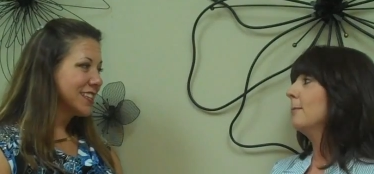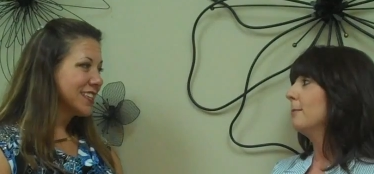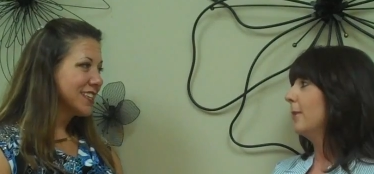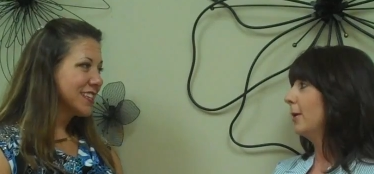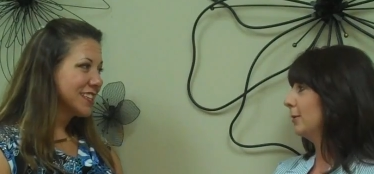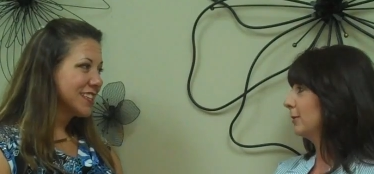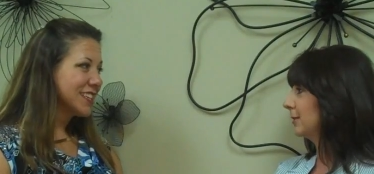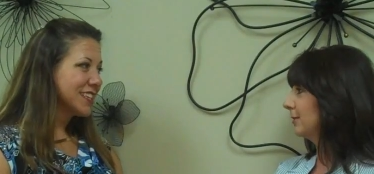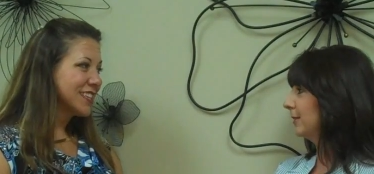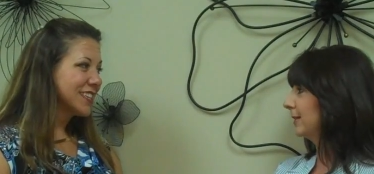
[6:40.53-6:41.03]

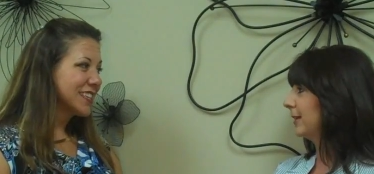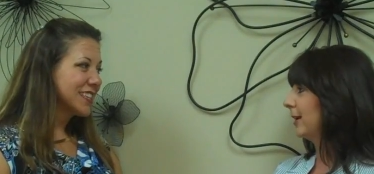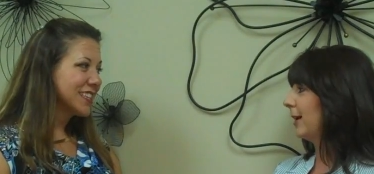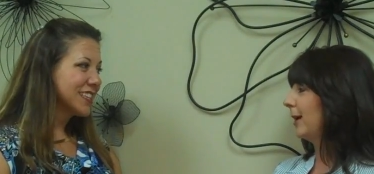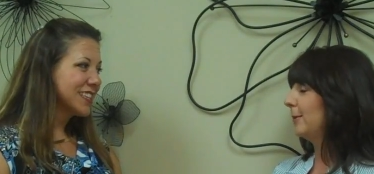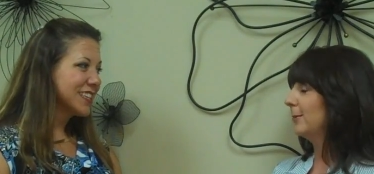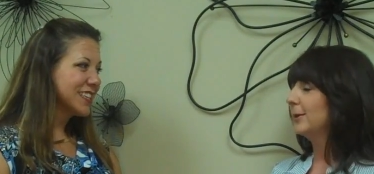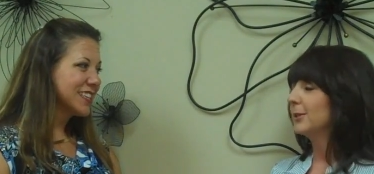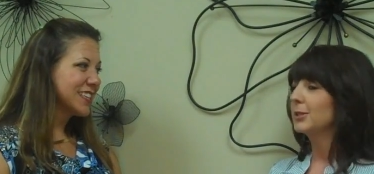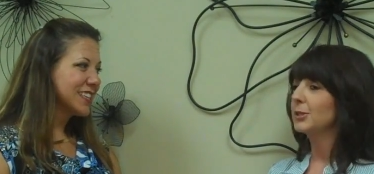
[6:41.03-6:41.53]
Speaker 1: most of the
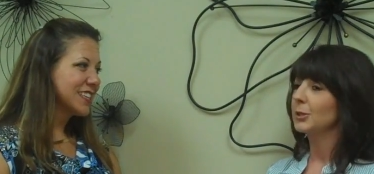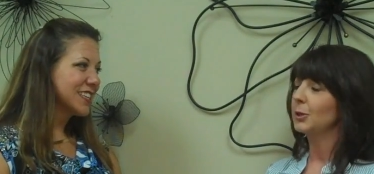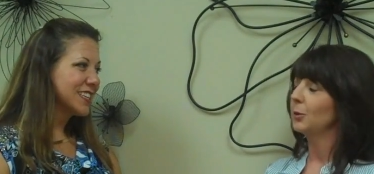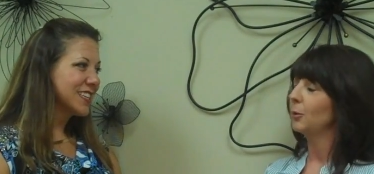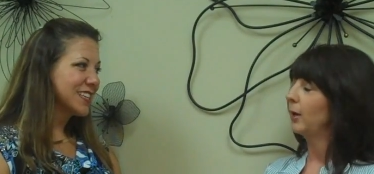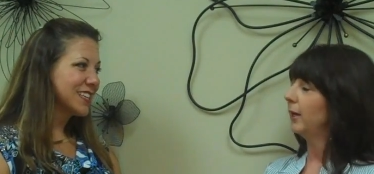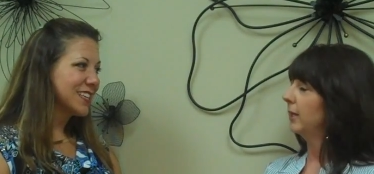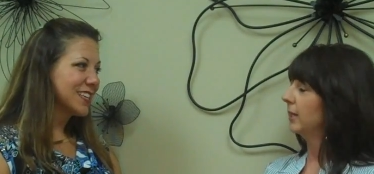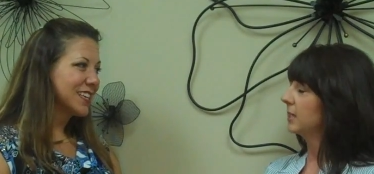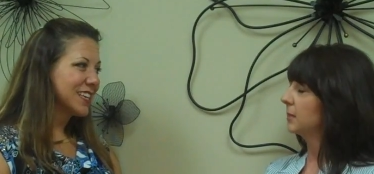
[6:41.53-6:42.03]
time it's a
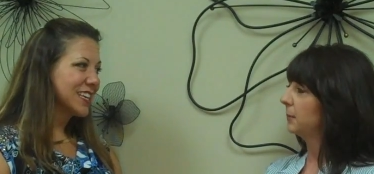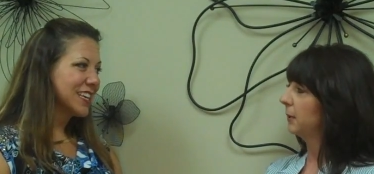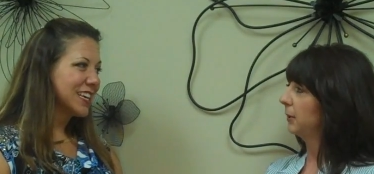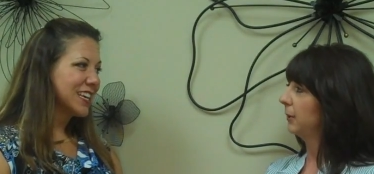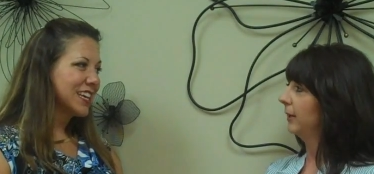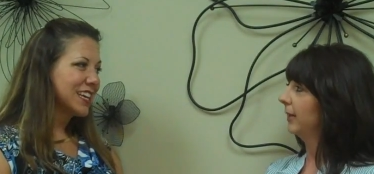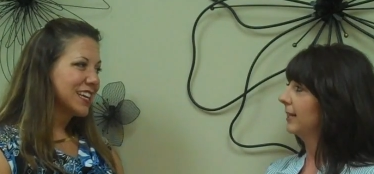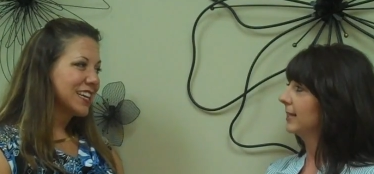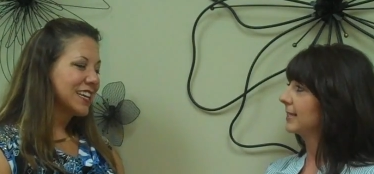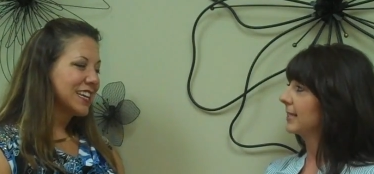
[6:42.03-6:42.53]
great
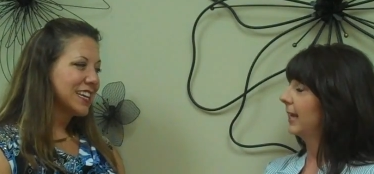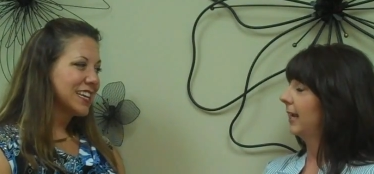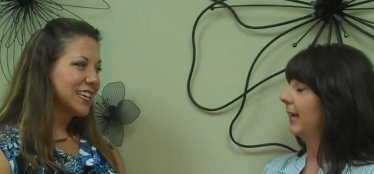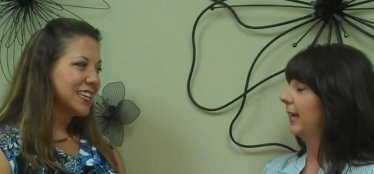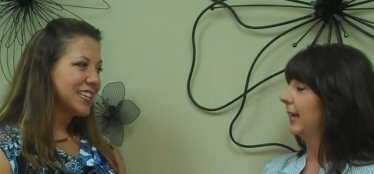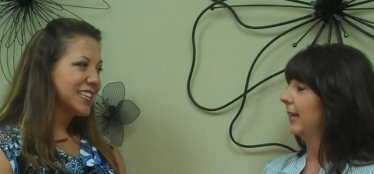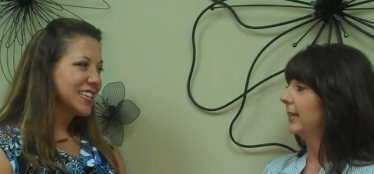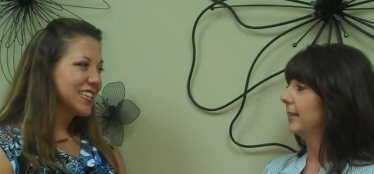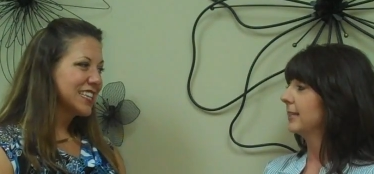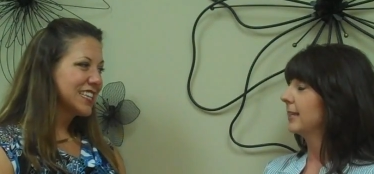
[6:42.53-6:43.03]
experience,
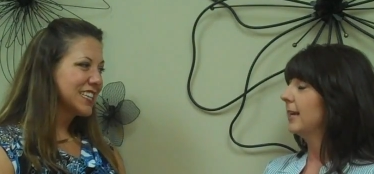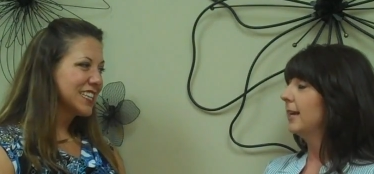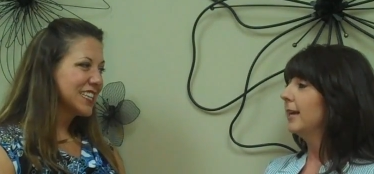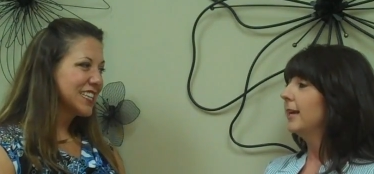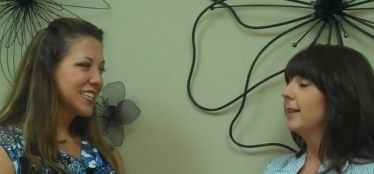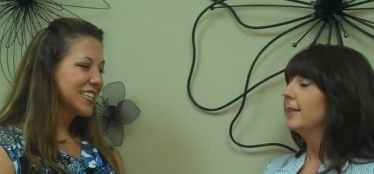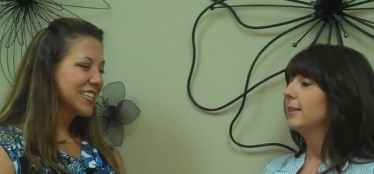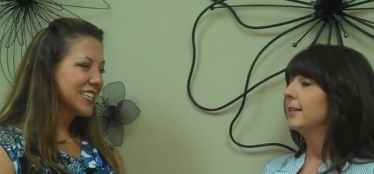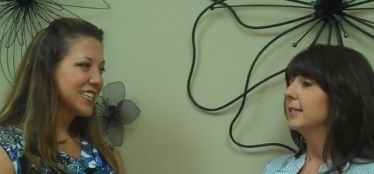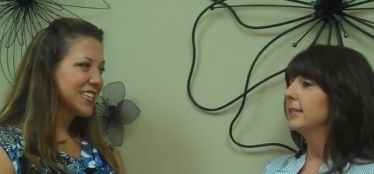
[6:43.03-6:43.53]
and
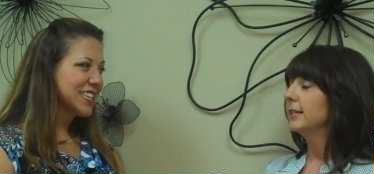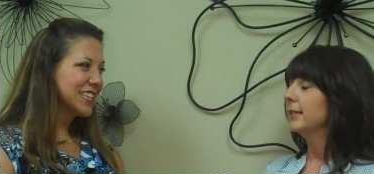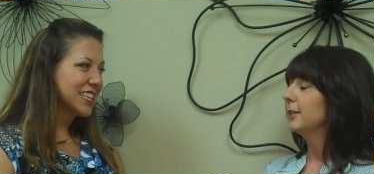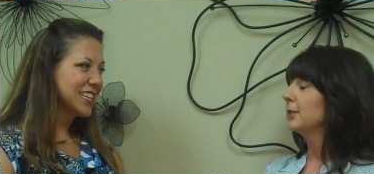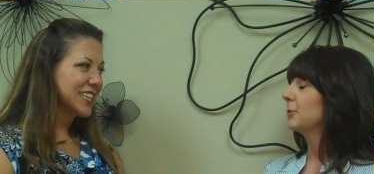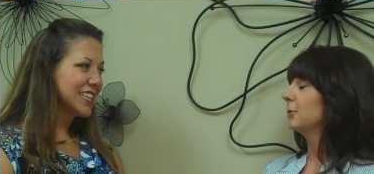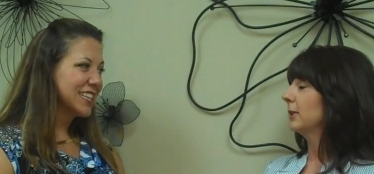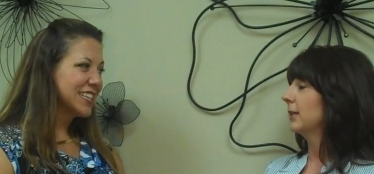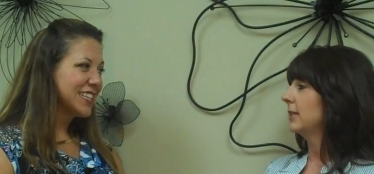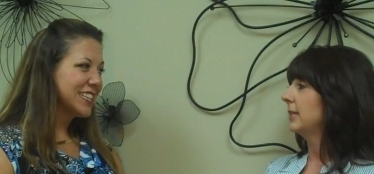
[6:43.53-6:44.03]
the
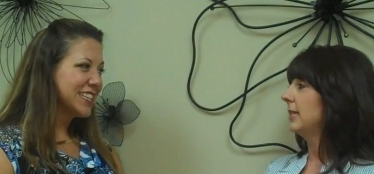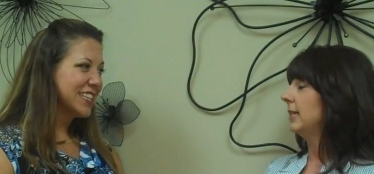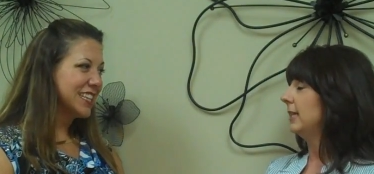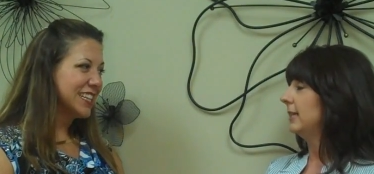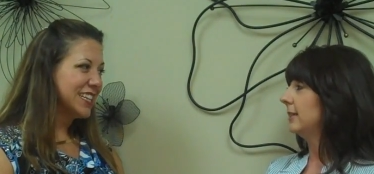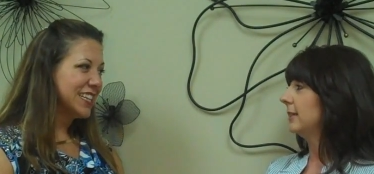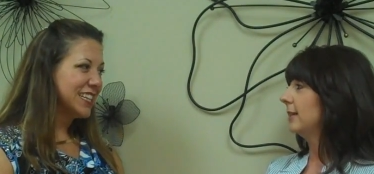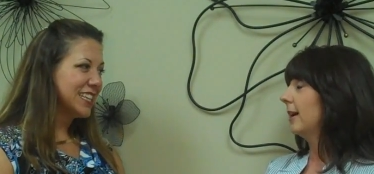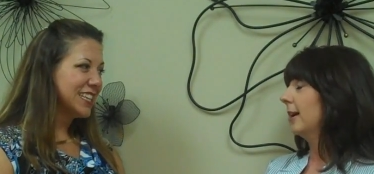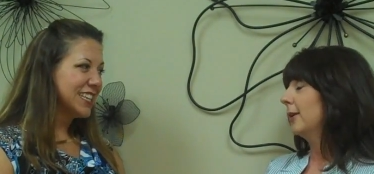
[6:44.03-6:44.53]
tenants really
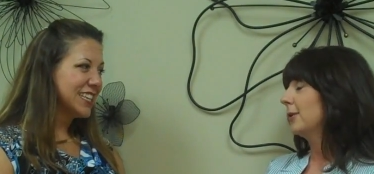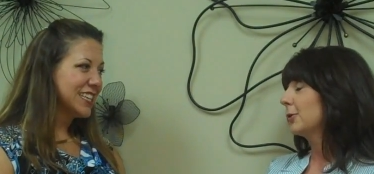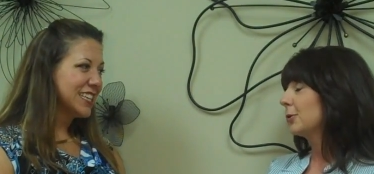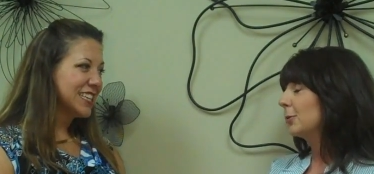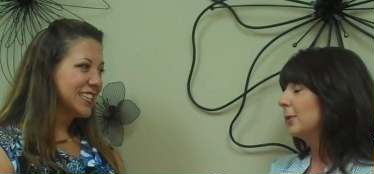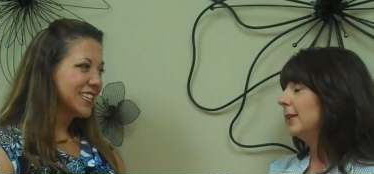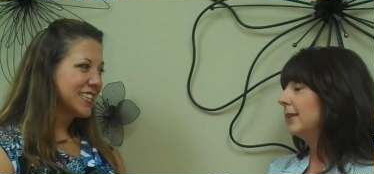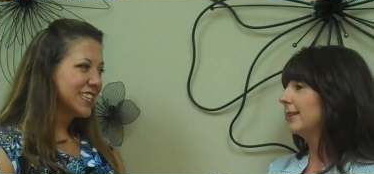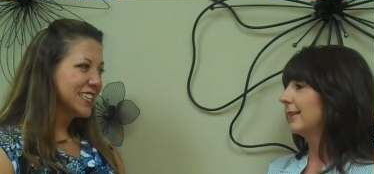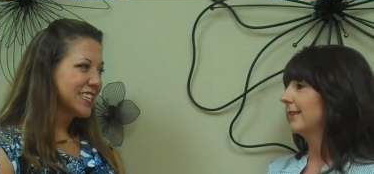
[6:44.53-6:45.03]
te- uh,
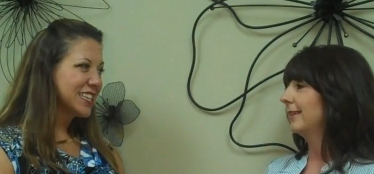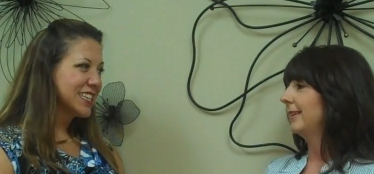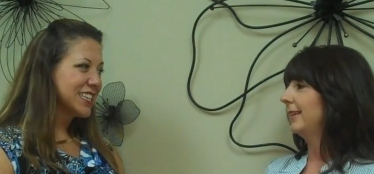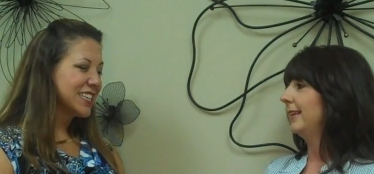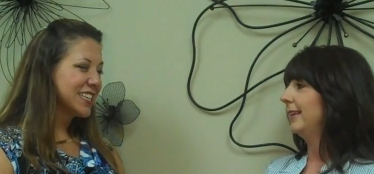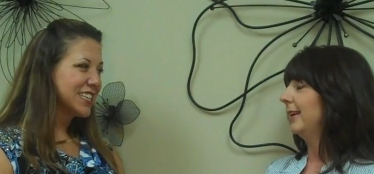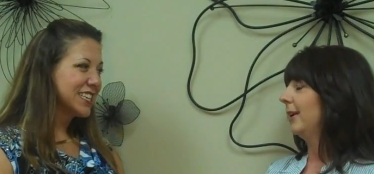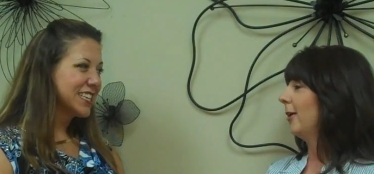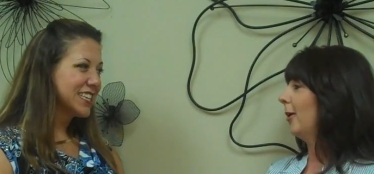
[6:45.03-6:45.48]
treat the